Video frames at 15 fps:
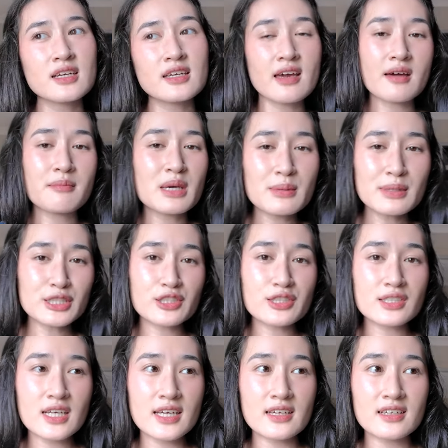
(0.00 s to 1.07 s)
Yeah, maybe it's
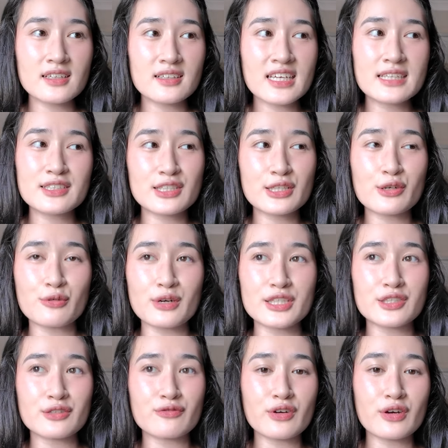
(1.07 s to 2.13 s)
just like
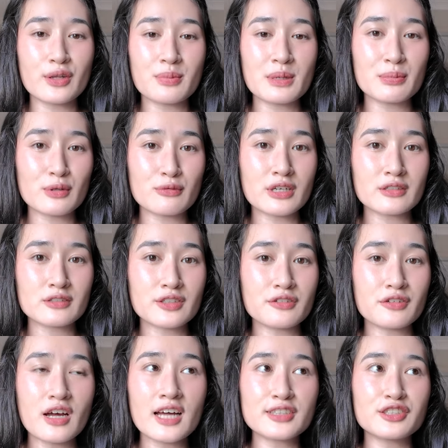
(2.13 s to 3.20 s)
consideration for other people around
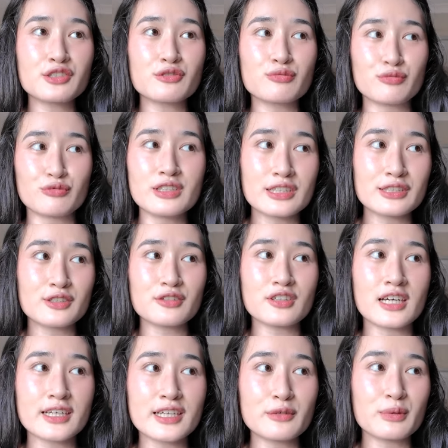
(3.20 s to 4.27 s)
you. I just really don't
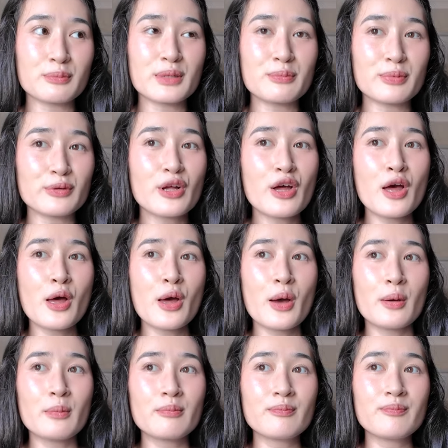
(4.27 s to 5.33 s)
like it when people
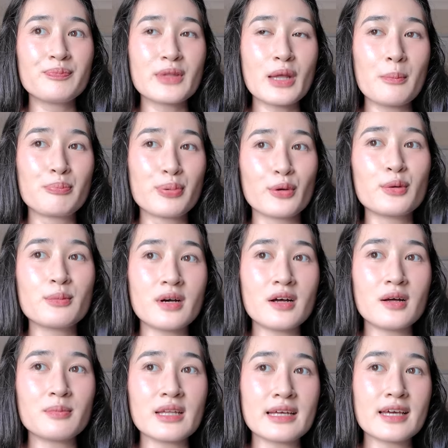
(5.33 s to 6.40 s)
boom
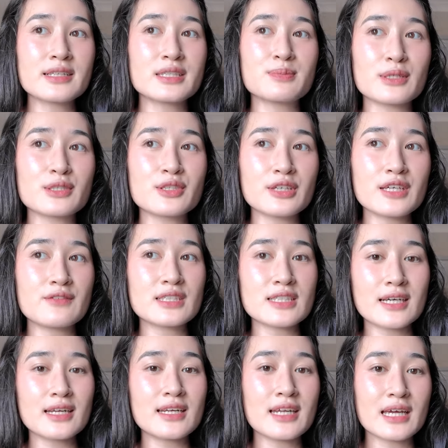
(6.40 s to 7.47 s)
up, like, especially if it's
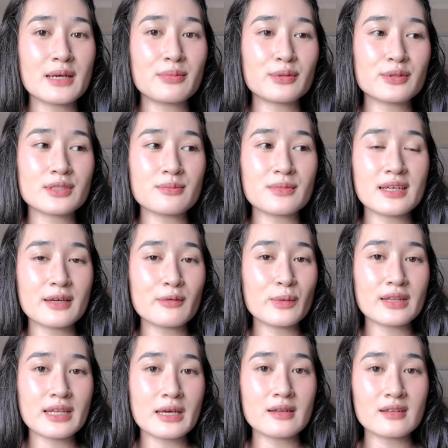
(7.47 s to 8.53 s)
like a neighbor or something,
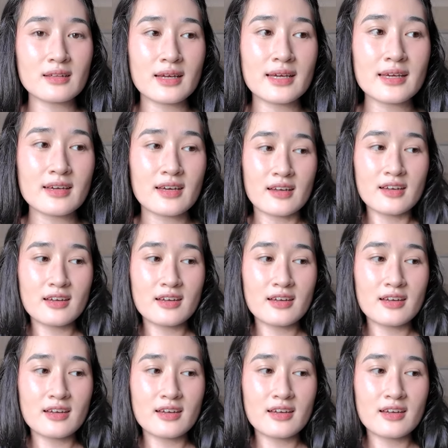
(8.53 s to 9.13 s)
when they like